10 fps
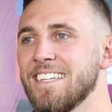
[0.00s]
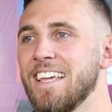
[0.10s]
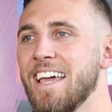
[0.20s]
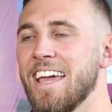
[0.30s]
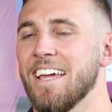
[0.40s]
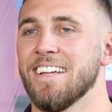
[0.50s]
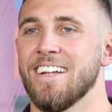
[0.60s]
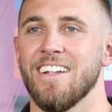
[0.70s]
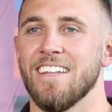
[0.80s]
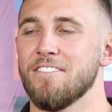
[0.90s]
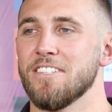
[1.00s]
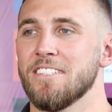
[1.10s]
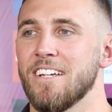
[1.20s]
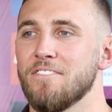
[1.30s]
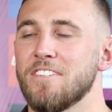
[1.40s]
Yeah, I love it.
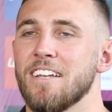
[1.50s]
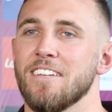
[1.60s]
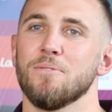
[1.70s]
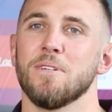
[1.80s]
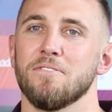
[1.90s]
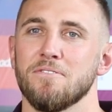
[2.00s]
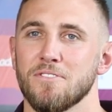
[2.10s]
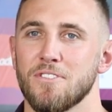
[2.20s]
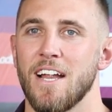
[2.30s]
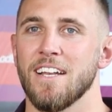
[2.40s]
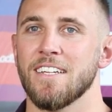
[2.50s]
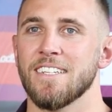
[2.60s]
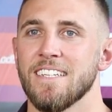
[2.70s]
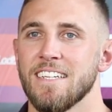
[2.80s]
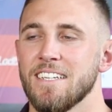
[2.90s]
I've done a little bit of
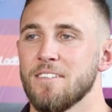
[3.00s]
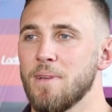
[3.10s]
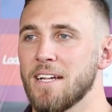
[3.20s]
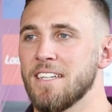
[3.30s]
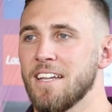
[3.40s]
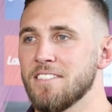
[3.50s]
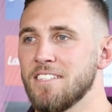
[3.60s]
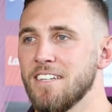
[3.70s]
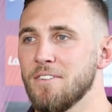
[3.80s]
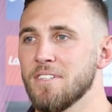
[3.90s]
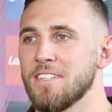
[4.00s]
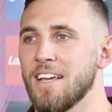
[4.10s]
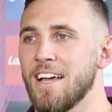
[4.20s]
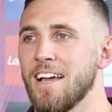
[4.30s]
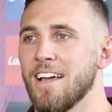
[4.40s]
training back down in Sydney with
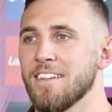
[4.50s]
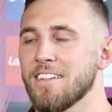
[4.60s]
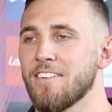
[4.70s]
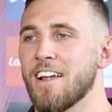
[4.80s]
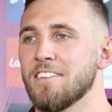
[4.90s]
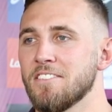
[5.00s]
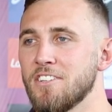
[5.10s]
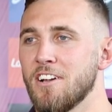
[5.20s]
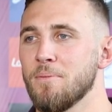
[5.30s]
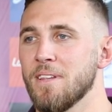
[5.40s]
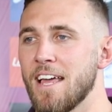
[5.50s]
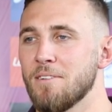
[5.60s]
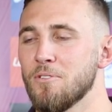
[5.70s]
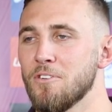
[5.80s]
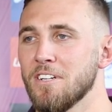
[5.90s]
the great Jeremy
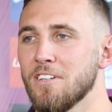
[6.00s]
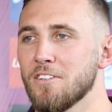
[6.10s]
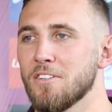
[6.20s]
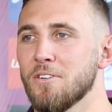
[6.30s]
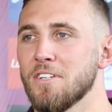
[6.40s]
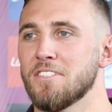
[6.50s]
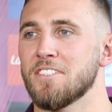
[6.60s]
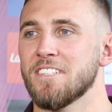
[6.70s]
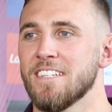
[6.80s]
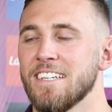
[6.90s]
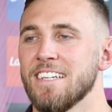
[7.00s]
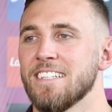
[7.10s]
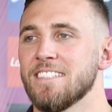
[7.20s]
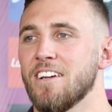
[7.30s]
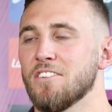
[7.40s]
Lattimore and Luke Lewis.
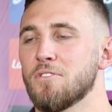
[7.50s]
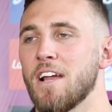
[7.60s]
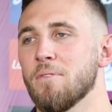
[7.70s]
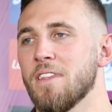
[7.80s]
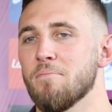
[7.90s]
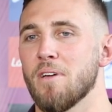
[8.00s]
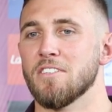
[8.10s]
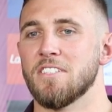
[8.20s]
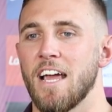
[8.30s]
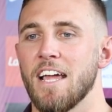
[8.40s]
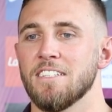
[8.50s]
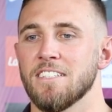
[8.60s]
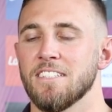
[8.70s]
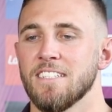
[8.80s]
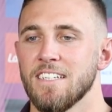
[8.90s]
So I was training with them most days,
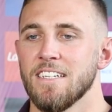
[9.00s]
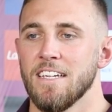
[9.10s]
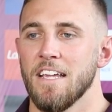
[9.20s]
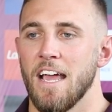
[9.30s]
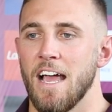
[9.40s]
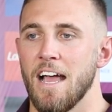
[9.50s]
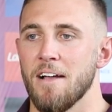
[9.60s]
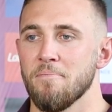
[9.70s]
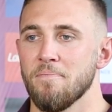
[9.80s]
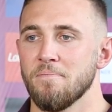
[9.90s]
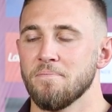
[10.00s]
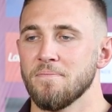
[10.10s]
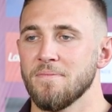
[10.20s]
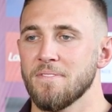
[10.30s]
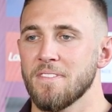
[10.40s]
and
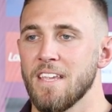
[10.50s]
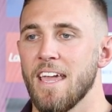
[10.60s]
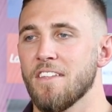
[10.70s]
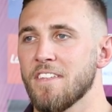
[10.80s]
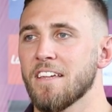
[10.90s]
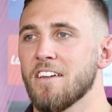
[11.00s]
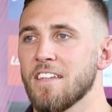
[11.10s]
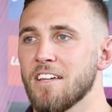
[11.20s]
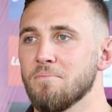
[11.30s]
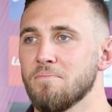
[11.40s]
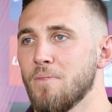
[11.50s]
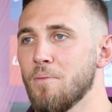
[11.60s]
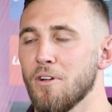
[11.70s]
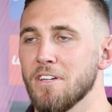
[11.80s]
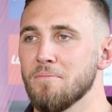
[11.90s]
I think my
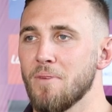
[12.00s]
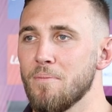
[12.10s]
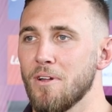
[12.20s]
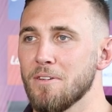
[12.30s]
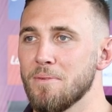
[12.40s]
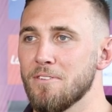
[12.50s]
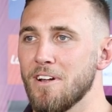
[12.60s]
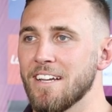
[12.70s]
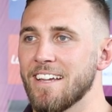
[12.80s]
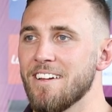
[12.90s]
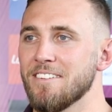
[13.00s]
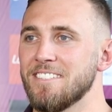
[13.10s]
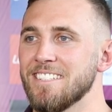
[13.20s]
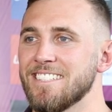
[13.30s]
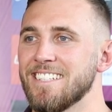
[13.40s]
body will be right to go.
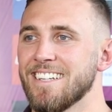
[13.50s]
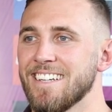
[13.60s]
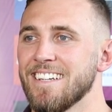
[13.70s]
It's just